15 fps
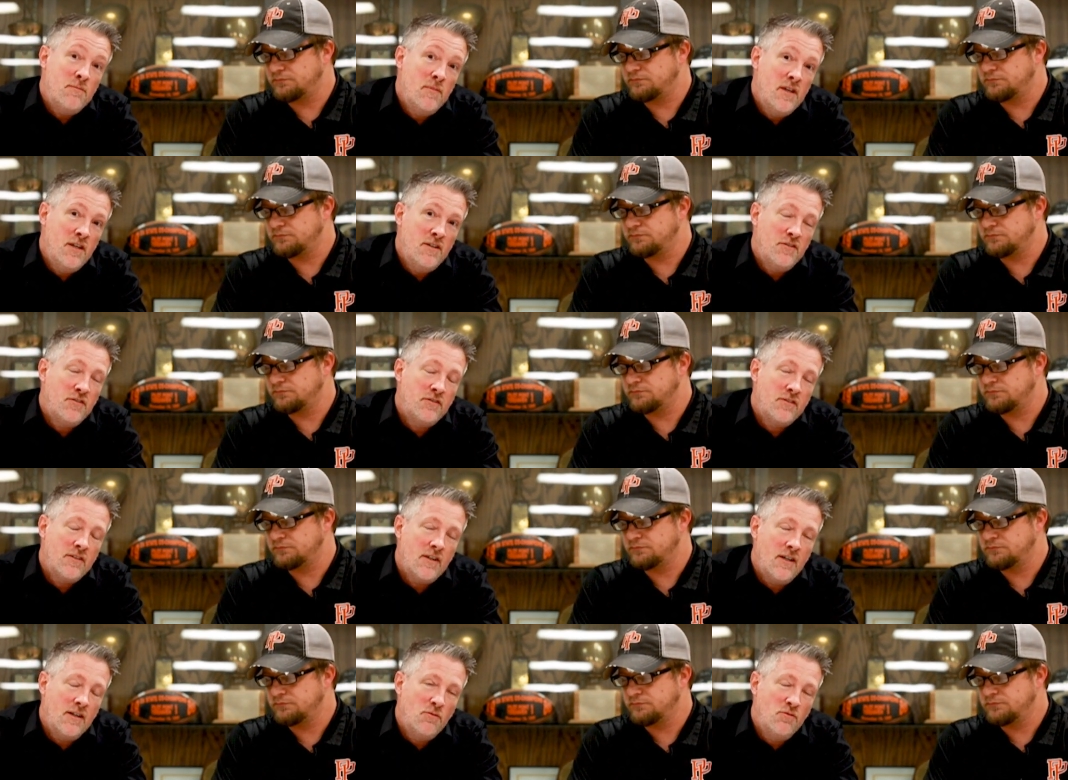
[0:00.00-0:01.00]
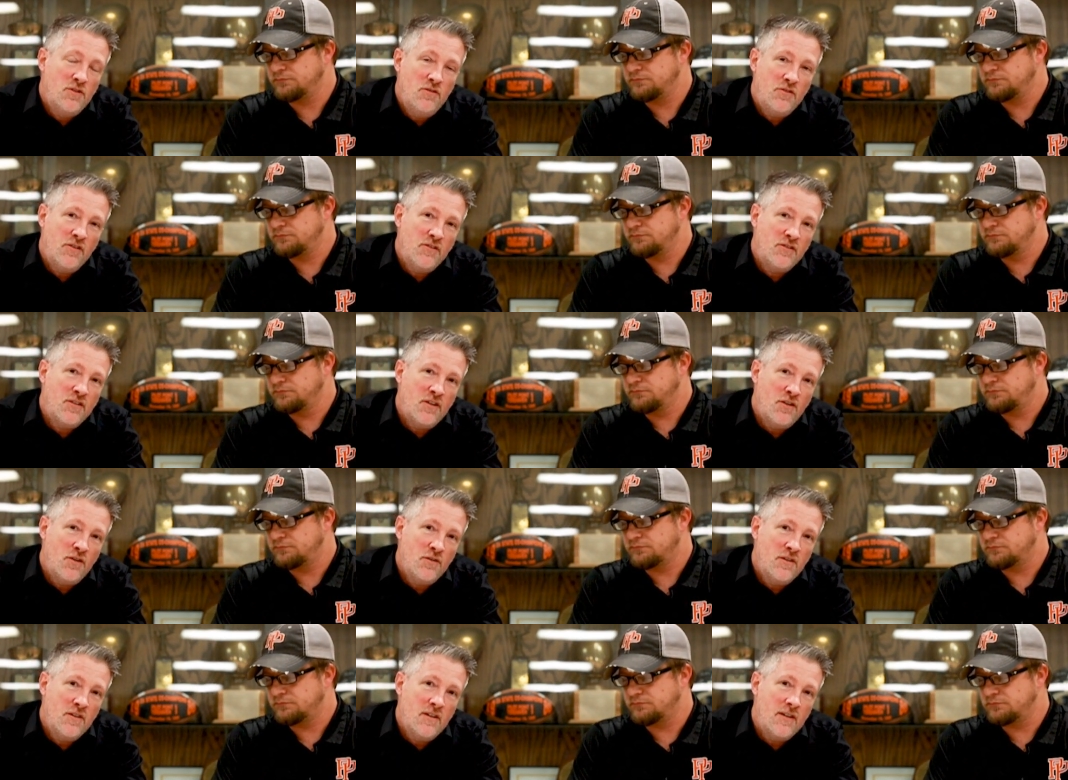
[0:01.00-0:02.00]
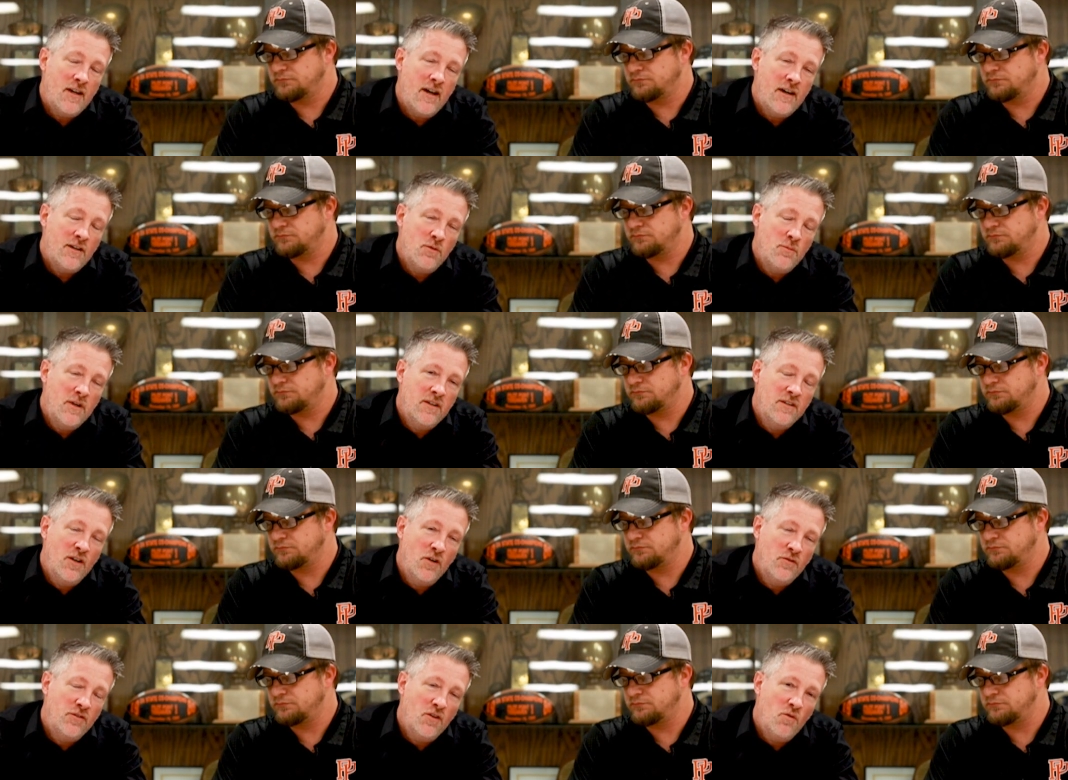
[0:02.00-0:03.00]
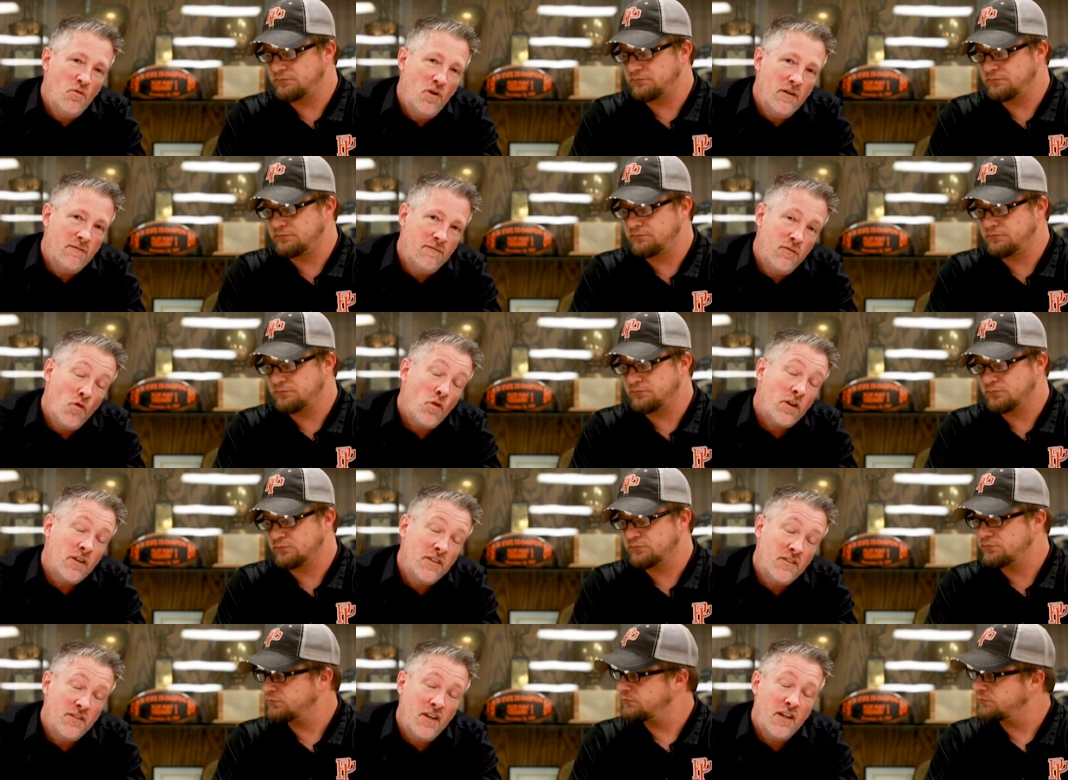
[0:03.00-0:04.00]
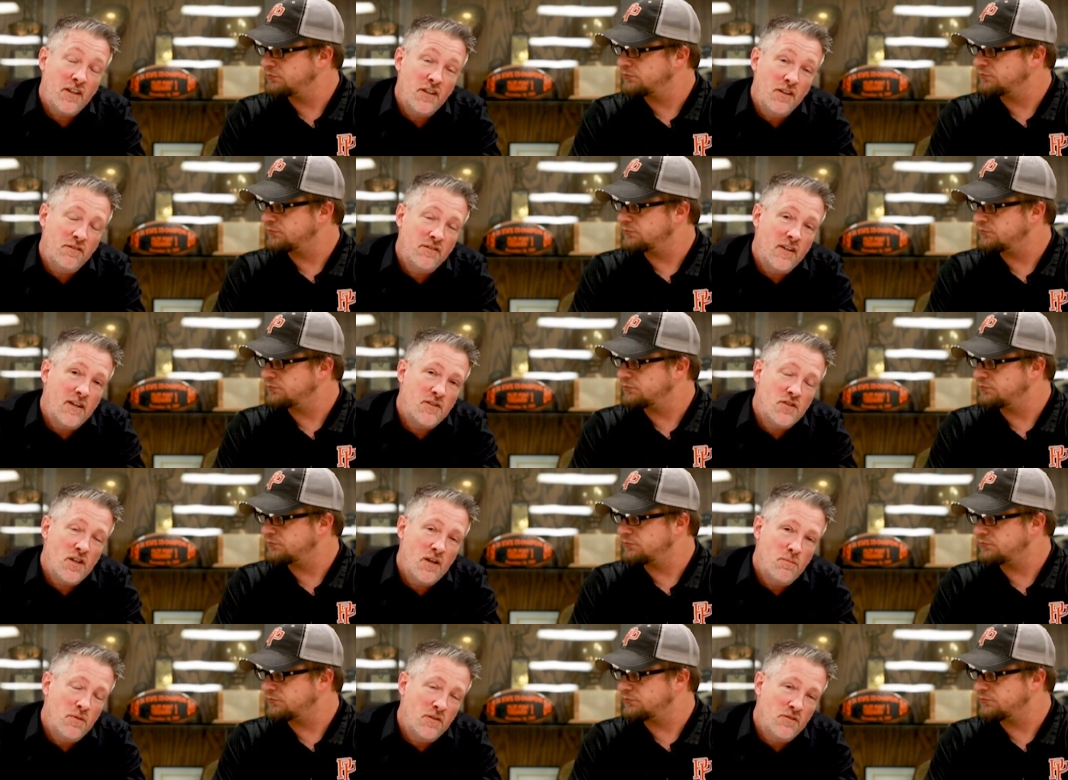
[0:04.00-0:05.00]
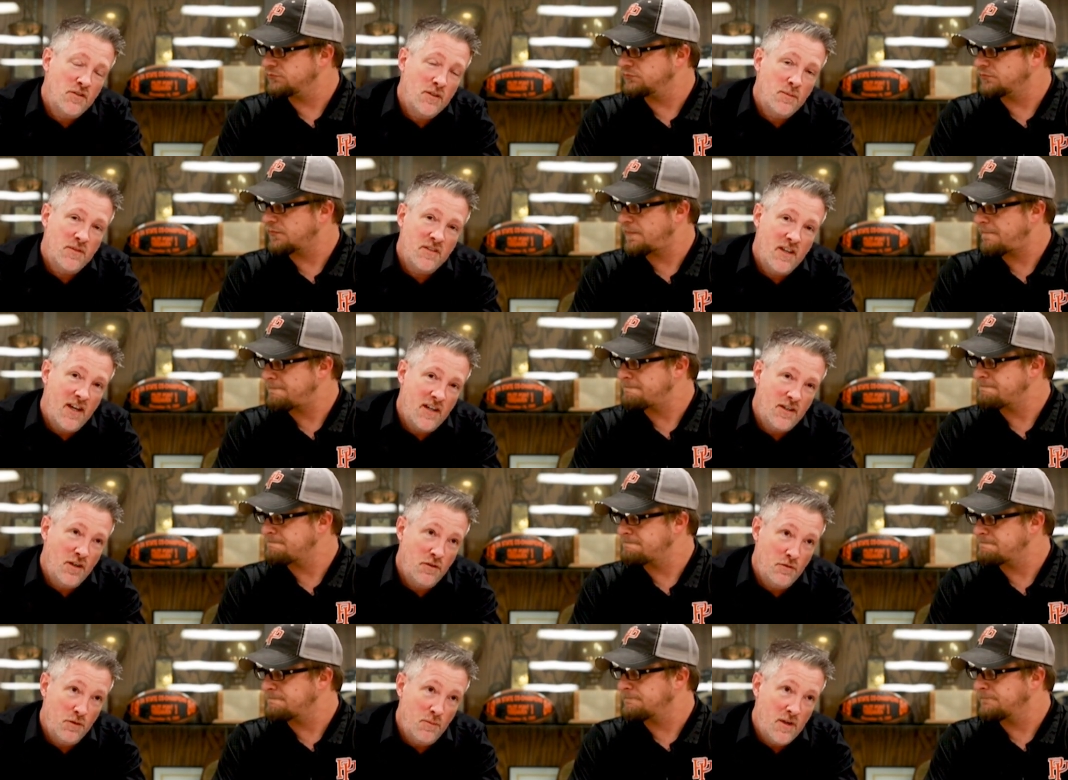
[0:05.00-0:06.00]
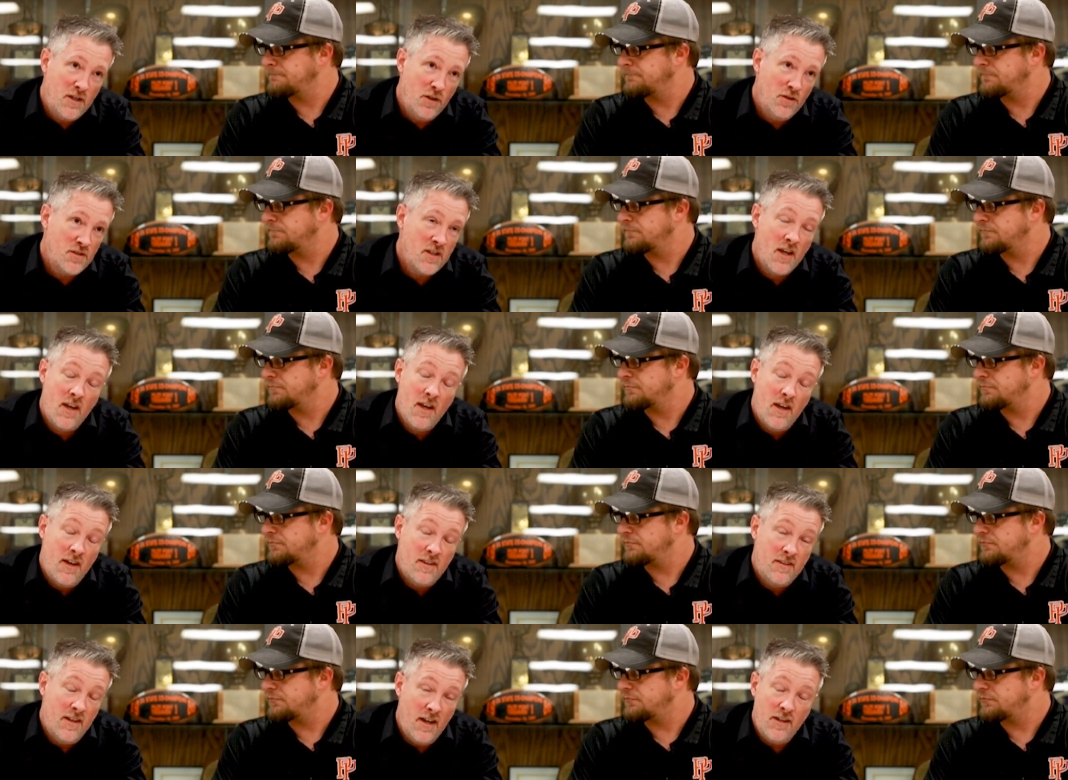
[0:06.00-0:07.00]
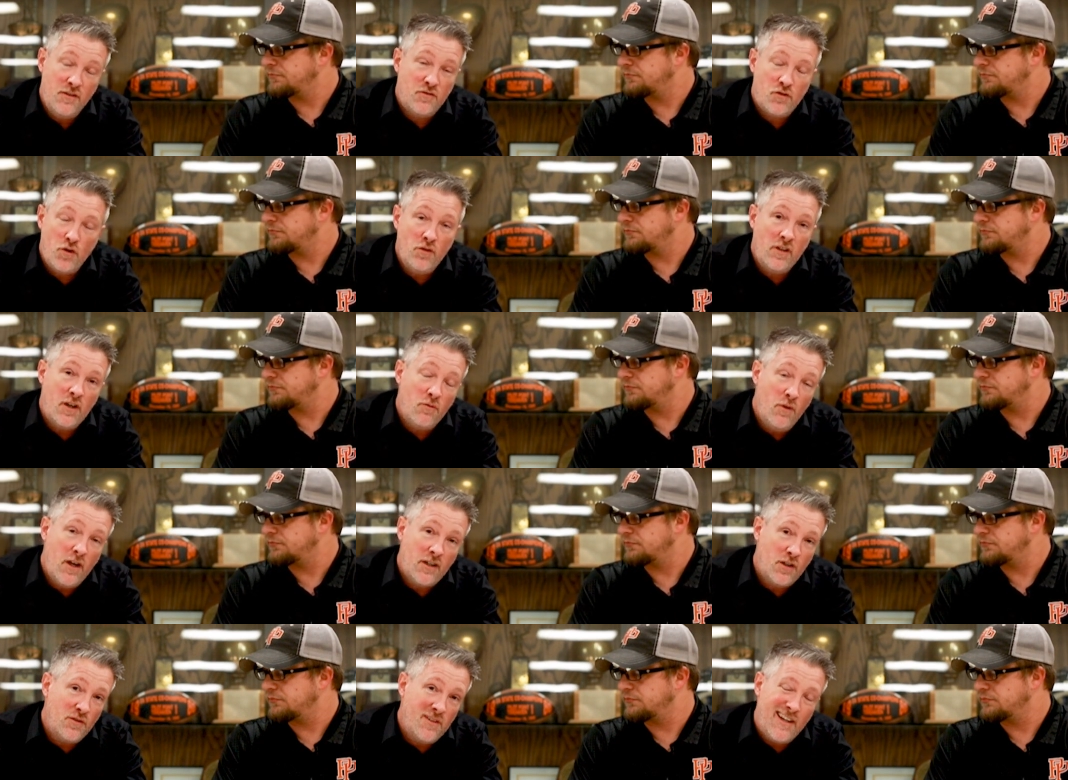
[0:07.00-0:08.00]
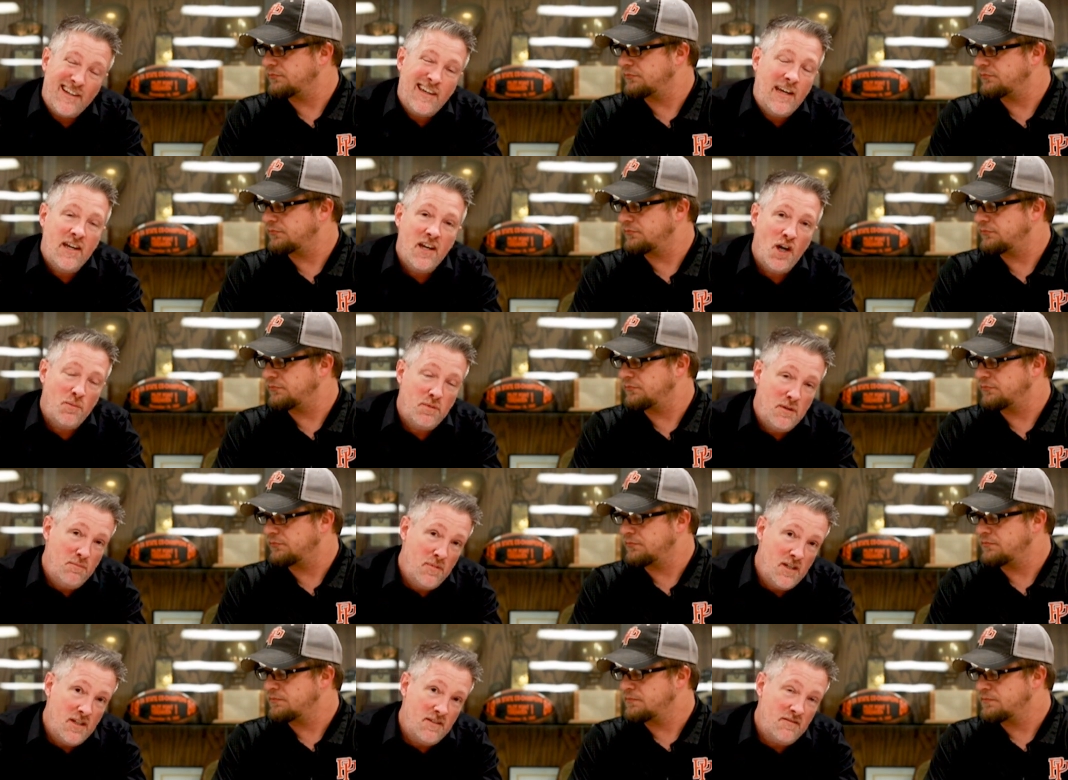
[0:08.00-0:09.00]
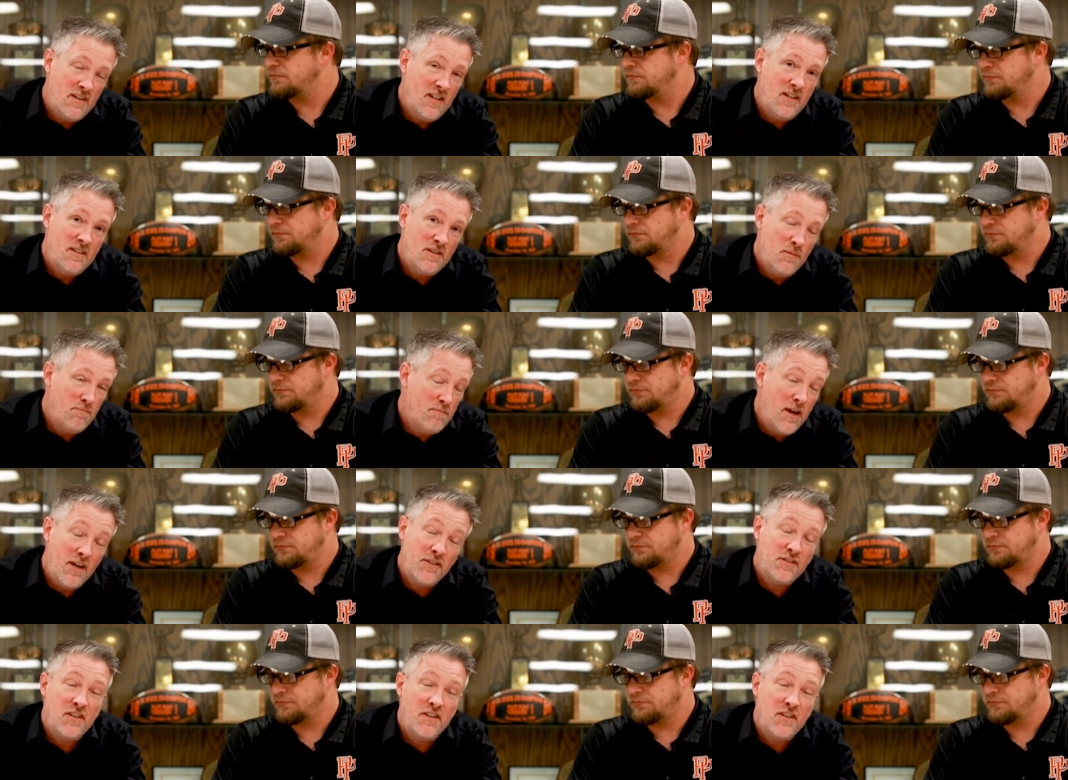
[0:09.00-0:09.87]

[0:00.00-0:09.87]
Speaker 1: minutes. Uh, when you consider that Adam Mendoza won four consecutive state championships in the 800 meters, that is truly a record that cannot be beat. And the best